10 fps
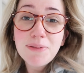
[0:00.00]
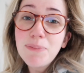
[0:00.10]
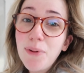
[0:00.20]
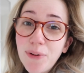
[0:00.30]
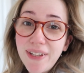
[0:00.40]
Good
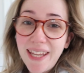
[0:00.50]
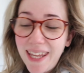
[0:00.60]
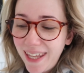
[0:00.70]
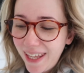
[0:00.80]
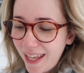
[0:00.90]

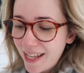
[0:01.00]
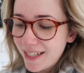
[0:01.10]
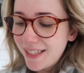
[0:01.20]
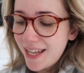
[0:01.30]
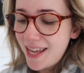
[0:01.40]
morning.
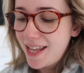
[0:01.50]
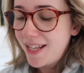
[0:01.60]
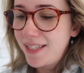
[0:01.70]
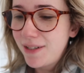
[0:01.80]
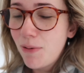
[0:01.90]
It
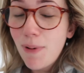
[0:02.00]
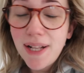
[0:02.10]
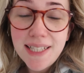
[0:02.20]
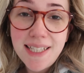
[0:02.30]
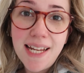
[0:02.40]
is
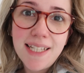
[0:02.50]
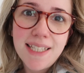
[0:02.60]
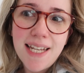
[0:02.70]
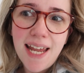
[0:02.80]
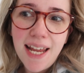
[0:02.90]
Wednesday
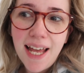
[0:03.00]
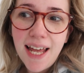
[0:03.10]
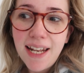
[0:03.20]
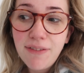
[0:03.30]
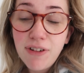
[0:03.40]
today
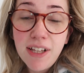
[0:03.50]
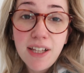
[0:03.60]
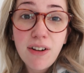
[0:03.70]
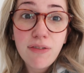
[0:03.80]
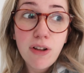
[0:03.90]
and I've
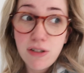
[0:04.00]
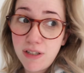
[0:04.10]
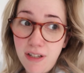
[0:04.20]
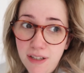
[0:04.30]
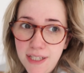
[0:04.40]
really not
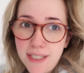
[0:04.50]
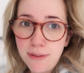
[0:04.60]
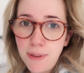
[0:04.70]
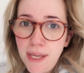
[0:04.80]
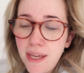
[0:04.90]
vlogged a lot
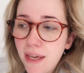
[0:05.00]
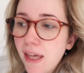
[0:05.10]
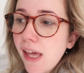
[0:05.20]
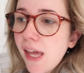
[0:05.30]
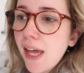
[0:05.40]
this week.
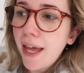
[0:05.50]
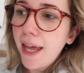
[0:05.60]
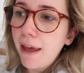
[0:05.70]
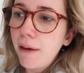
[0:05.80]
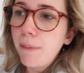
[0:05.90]

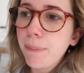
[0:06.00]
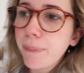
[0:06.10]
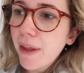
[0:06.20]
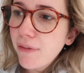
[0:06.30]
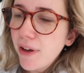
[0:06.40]

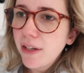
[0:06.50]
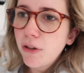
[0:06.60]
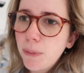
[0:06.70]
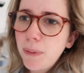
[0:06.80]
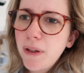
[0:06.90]
I've had
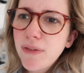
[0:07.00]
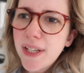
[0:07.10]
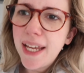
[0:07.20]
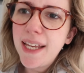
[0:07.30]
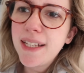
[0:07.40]
a couple of
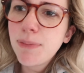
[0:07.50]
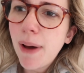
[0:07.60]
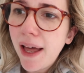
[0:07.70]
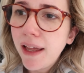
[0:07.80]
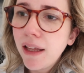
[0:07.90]
days
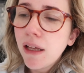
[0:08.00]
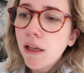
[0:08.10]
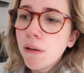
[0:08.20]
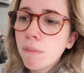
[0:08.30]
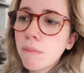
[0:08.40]
where
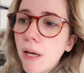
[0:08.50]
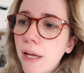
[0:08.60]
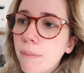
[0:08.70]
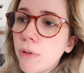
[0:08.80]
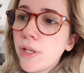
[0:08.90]

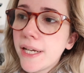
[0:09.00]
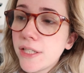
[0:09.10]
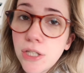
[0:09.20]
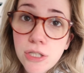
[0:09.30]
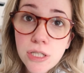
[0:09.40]
Monday I
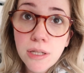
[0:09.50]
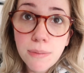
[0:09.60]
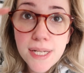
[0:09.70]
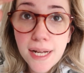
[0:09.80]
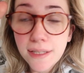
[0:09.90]
showed you
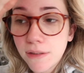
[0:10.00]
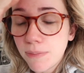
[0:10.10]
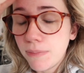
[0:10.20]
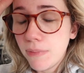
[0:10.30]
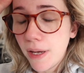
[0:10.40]
that we'd
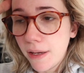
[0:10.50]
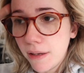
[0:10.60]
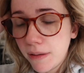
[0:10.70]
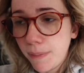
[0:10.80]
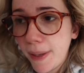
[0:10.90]
had
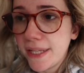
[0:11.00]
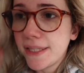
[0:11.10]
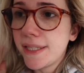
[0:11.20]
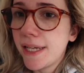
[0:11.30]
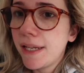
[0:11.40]
the painters